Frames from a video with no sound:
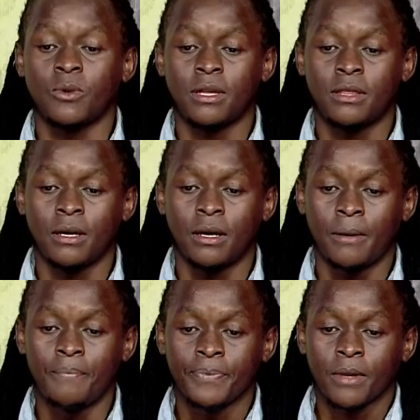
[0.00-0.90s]
with
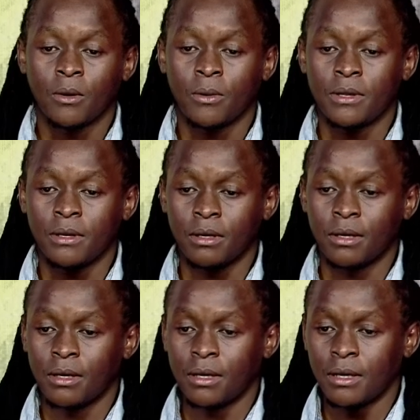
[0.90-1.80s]
uh, with
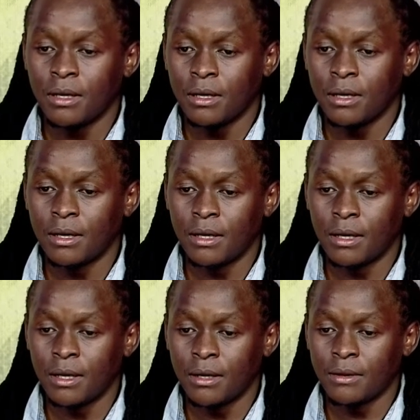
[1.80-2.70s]
the
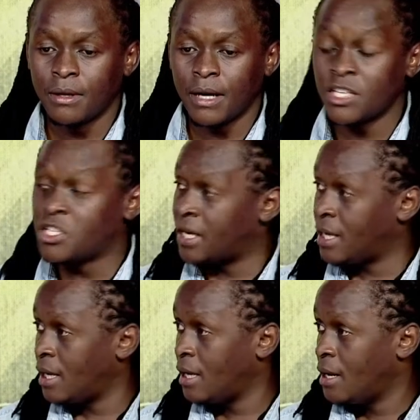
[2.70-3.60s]
uh, the
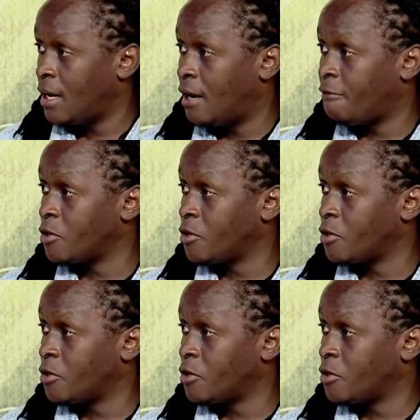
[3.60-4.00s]
agenda yeah. uh,